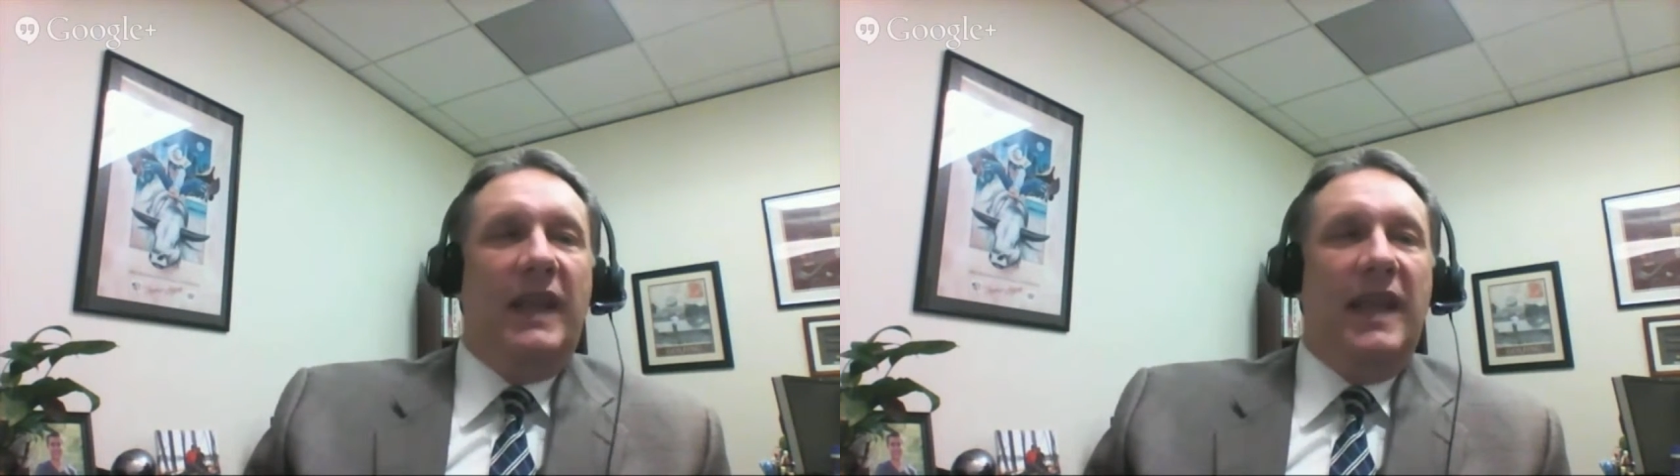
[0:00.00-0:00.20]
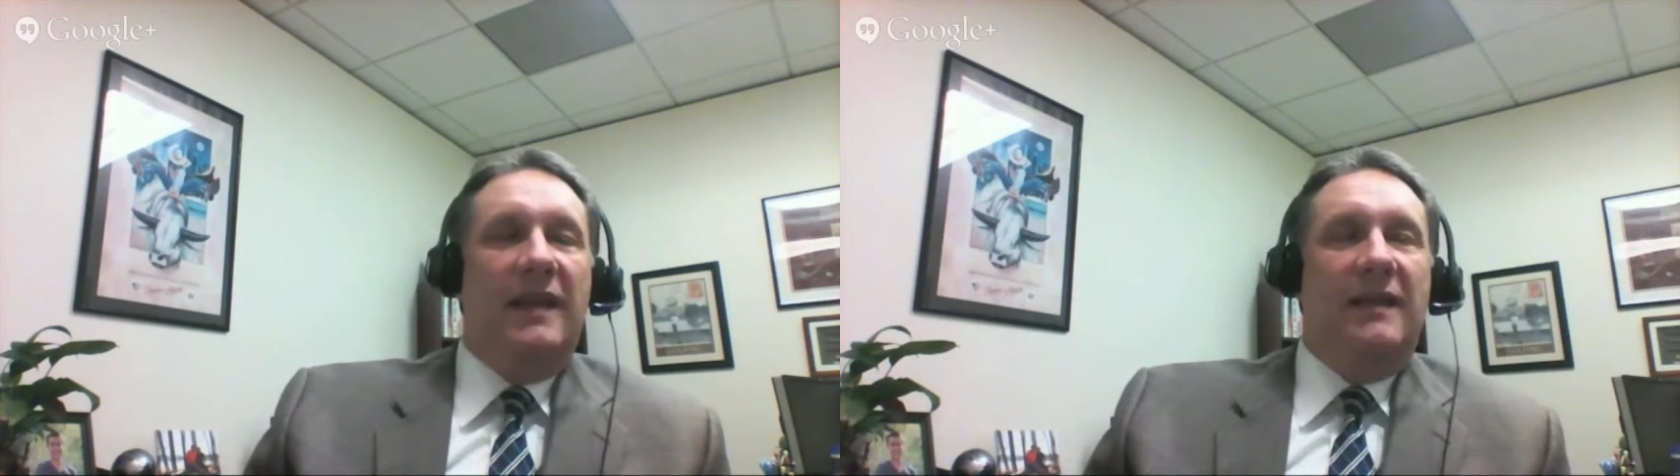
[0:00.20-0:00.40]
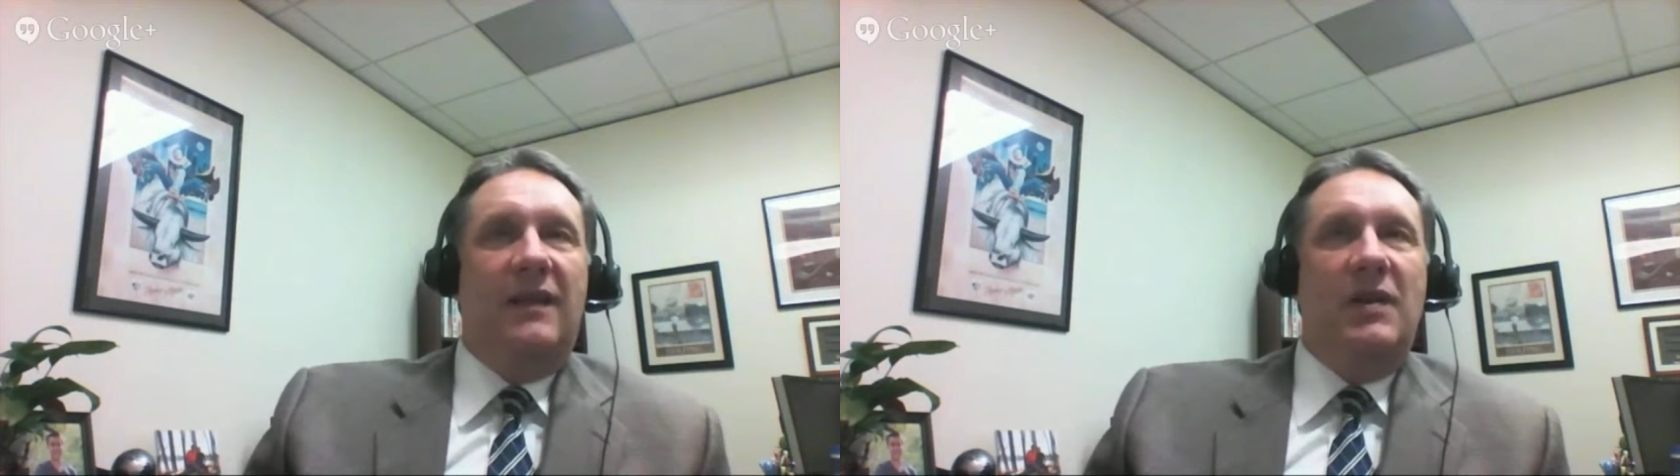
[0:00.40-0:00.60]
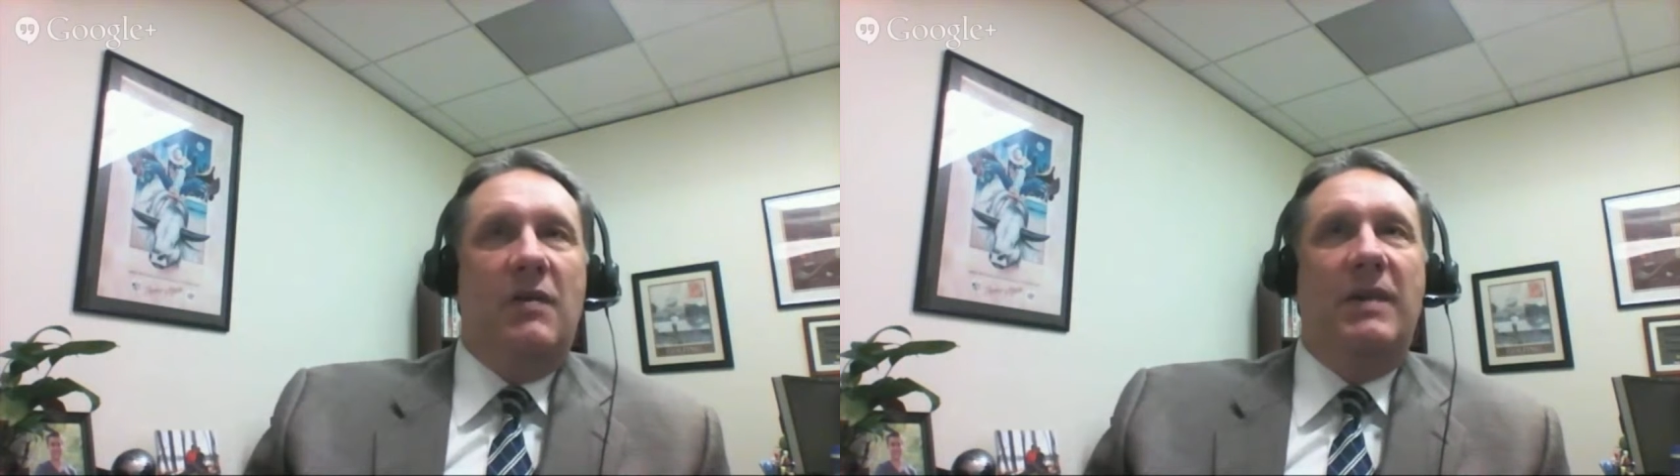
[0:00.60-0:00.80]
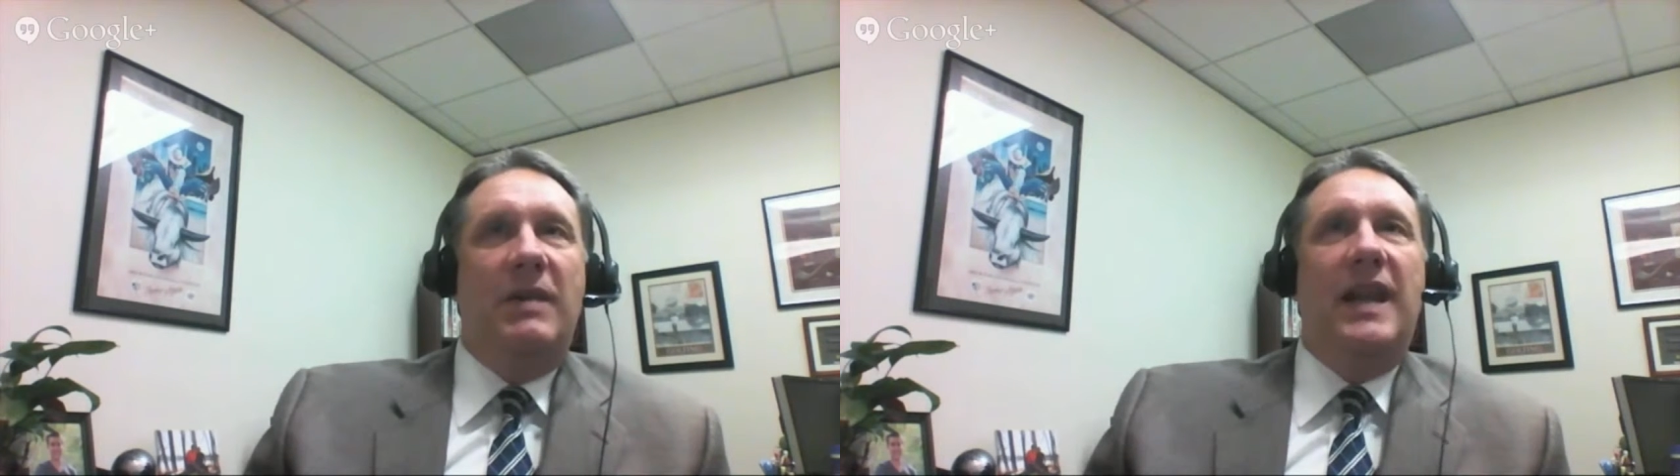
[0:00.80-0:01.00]
I can't tell you
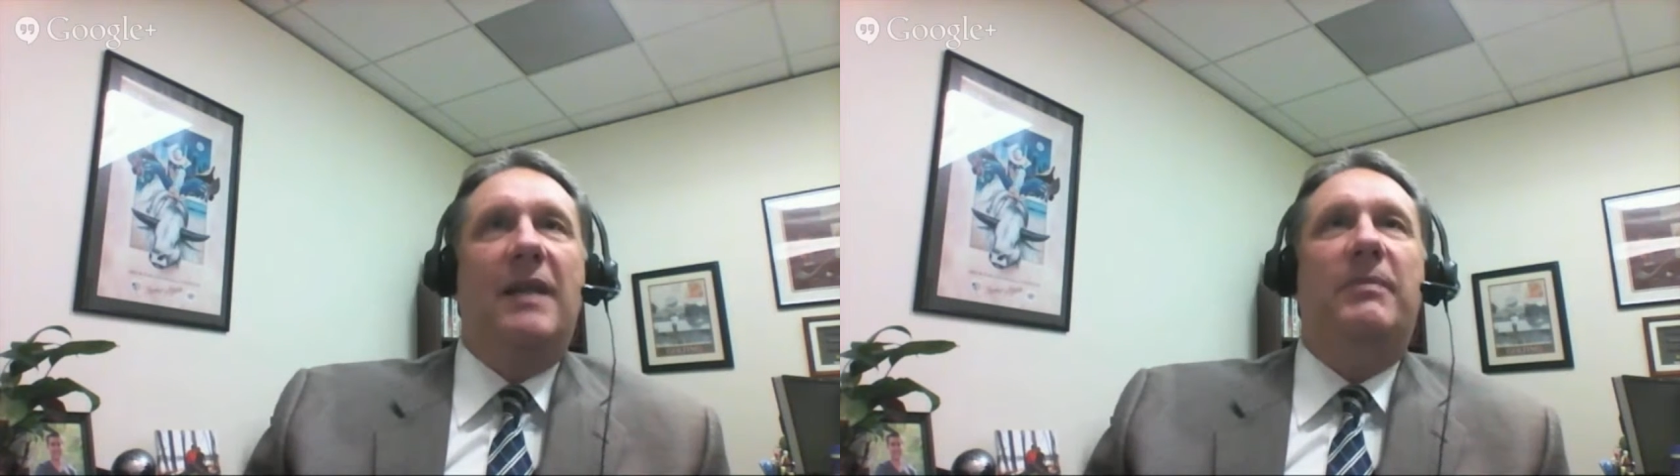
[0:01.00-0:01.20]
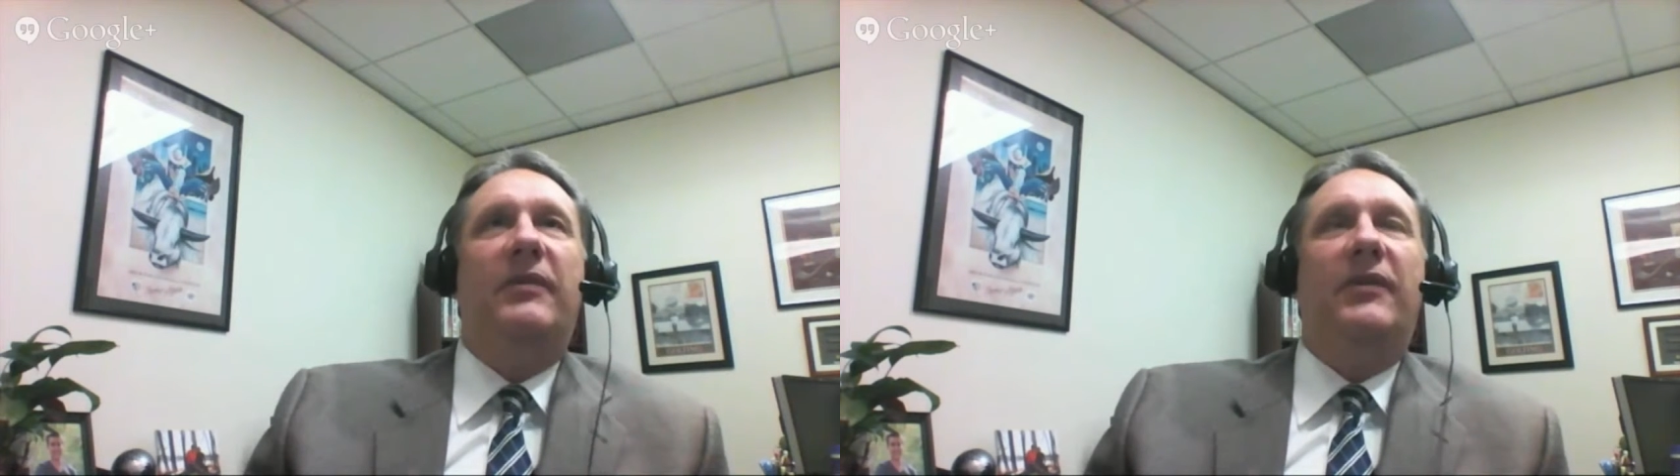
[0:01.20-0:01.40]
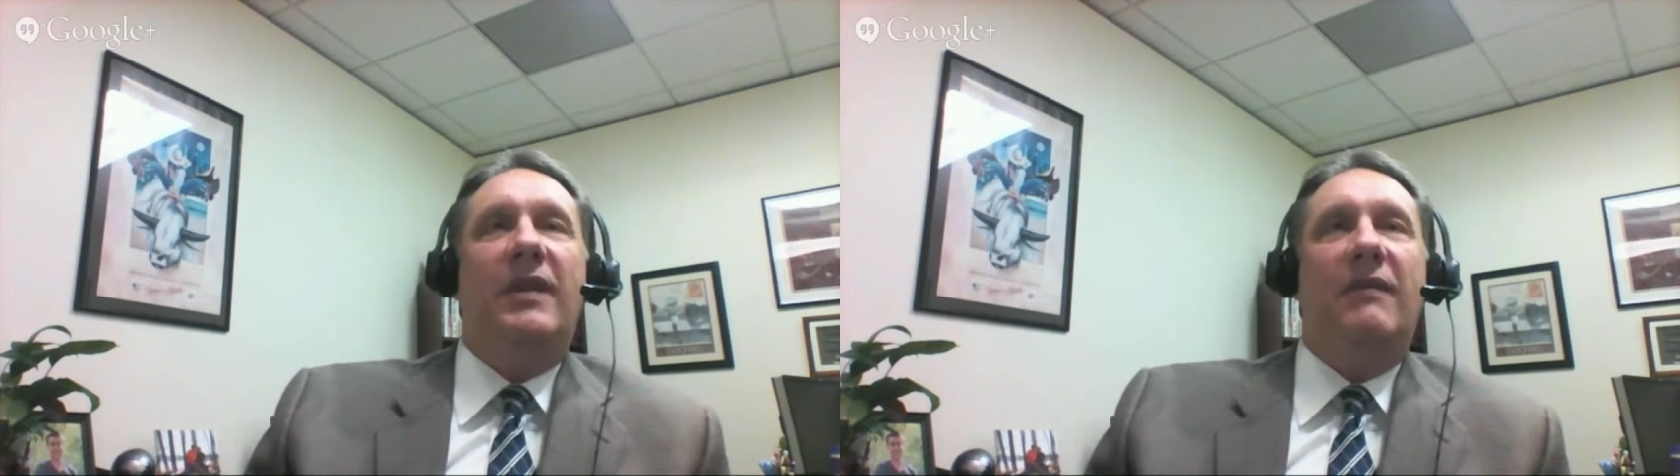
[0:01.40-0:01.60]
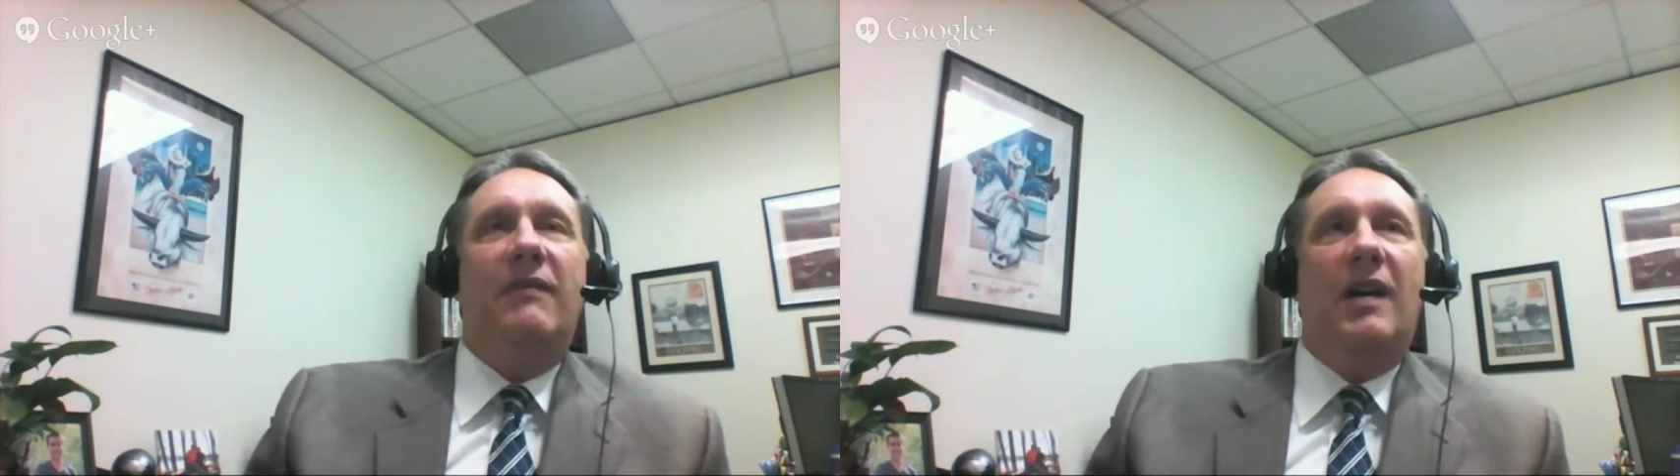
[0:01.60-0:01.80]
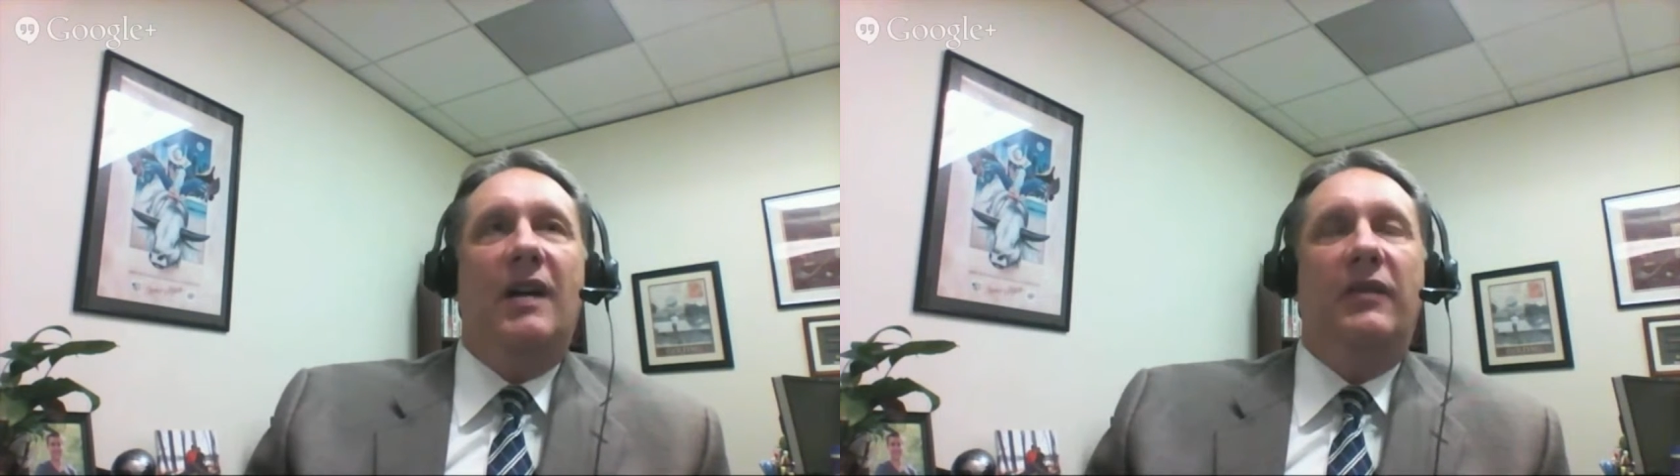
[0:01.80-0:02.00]
how many campuses I've
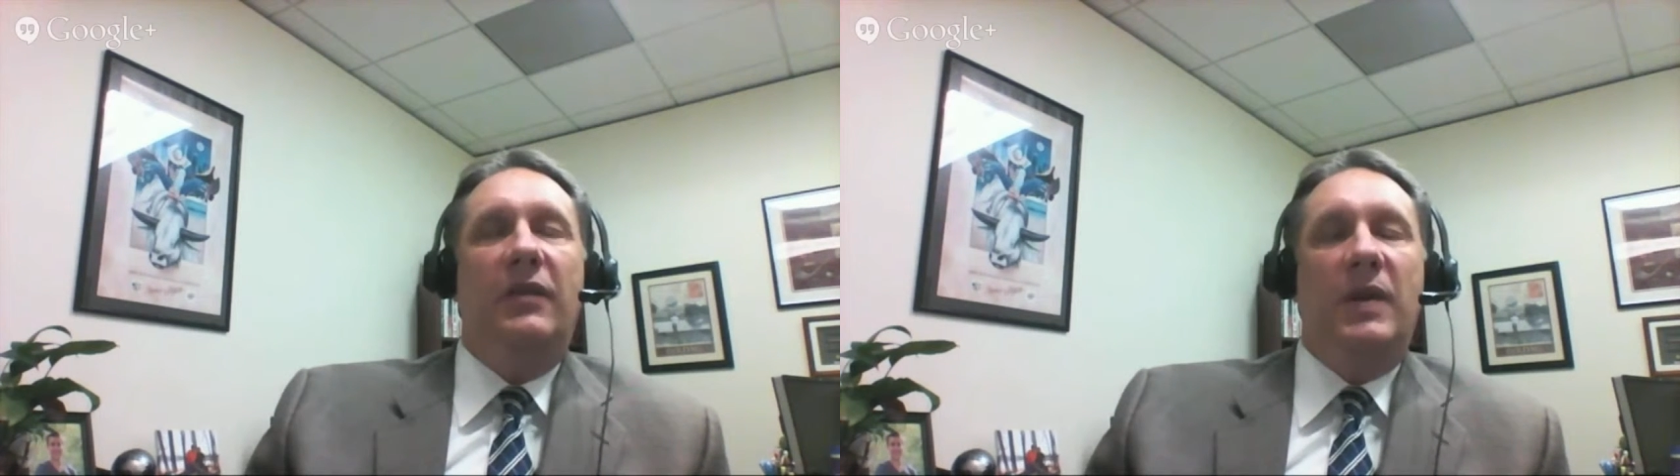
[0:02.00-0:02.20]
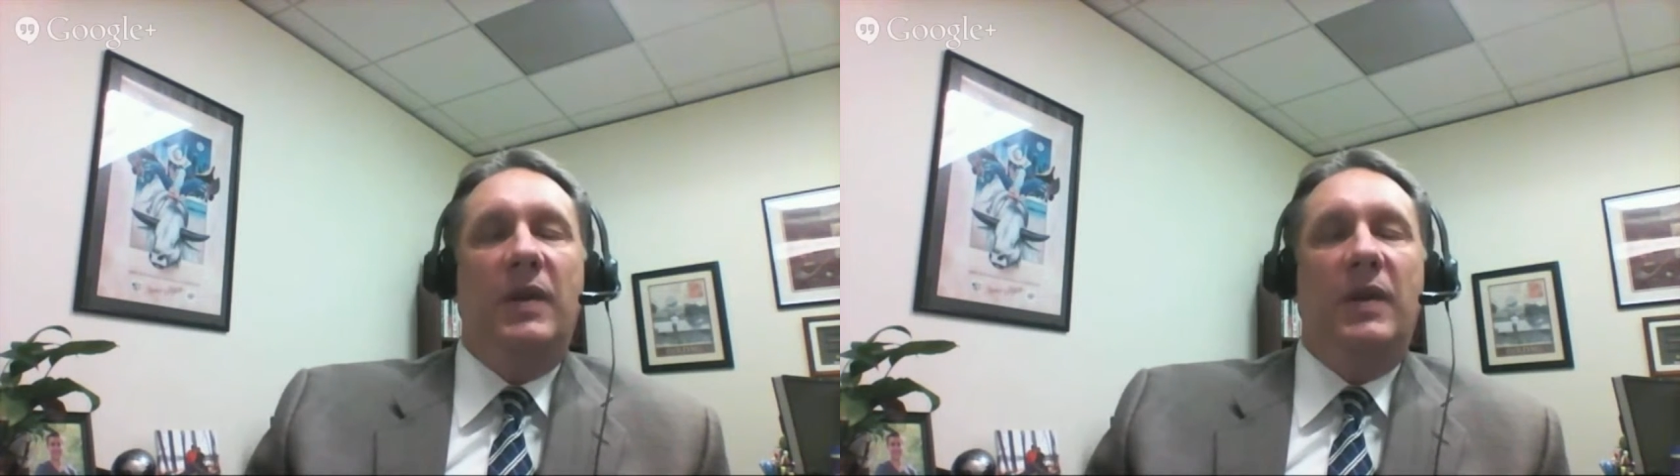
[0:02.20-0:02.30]
gone to,